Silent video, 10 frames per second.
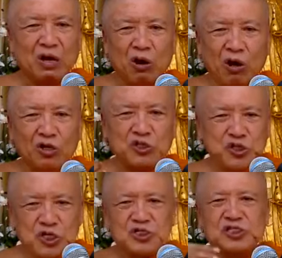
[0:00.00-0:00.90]

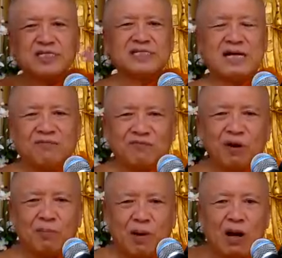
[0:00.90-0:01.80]
Consciousness come
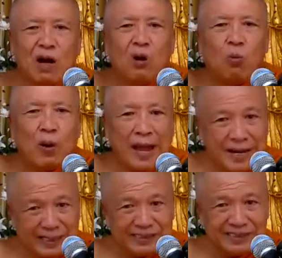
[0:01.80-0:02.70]
from
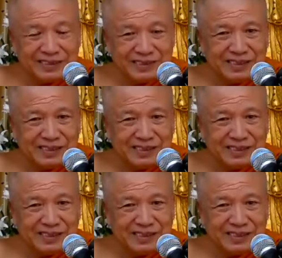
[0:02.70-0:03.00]
awareness.